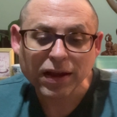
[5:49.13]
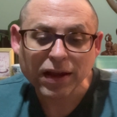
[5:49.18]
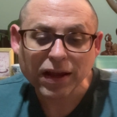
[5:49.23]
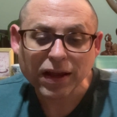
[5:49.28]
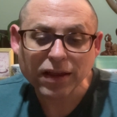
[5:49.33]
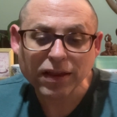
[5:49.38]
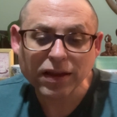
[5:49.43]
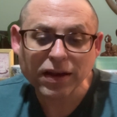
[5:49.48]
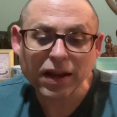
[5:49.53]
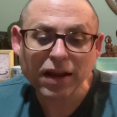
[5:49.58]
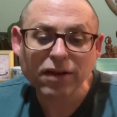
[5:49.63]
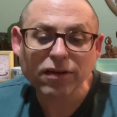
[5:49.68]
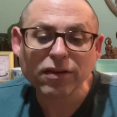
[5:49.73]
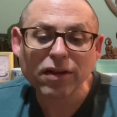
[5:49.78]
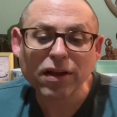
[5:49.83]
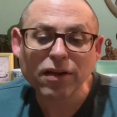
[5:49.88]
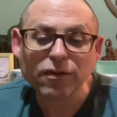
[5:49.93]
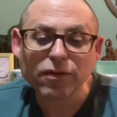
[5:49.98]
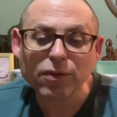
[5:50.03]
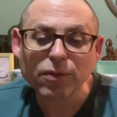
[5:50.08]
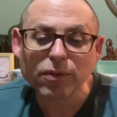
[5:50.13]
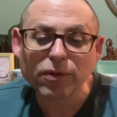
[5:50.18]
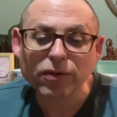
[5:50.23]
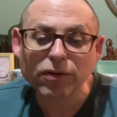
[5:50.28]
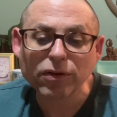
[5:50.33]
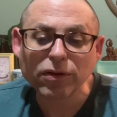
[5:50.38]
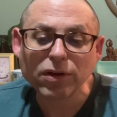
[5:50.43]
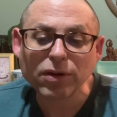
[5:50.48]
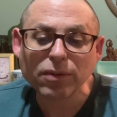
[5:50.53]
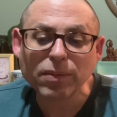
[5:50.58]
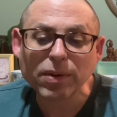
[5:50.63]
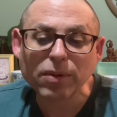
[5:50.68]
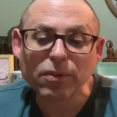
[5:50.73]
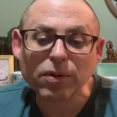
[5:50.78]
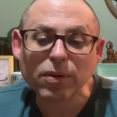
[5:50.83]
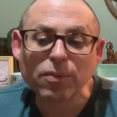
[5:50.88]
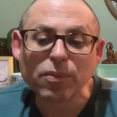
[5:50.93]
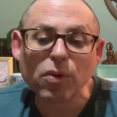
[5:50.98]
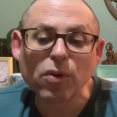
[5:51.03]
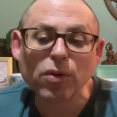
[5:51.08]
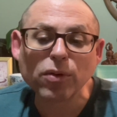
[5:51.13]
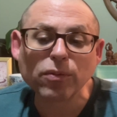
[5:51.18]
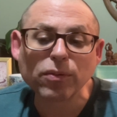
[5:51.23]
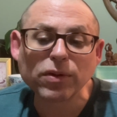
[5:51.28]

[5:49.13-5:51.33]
in the next life you will certainly be reborn